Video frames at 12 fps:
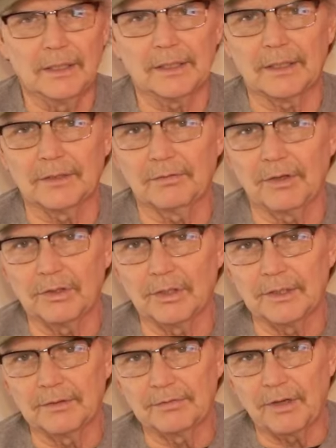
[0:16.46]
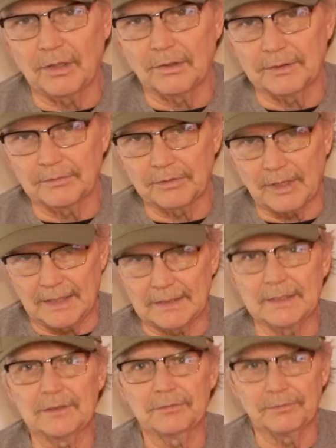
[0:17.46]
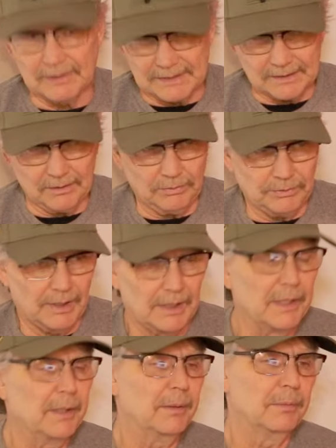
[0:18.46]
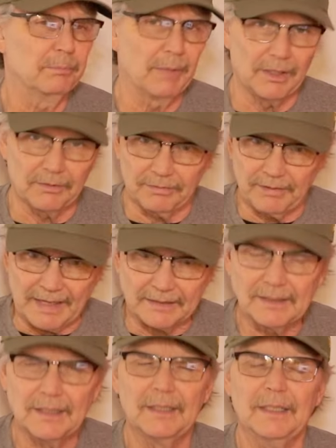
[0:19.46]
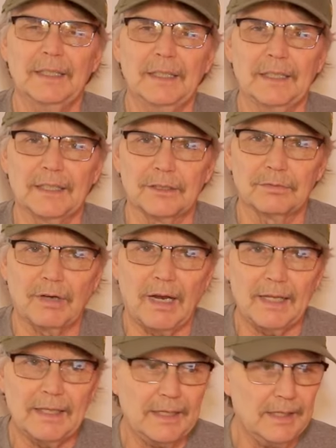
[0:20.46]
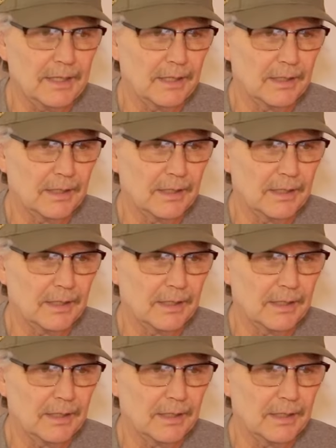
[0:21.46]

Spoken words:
Get the vote on the following Friday's videos. Matter of fact, it's Friday.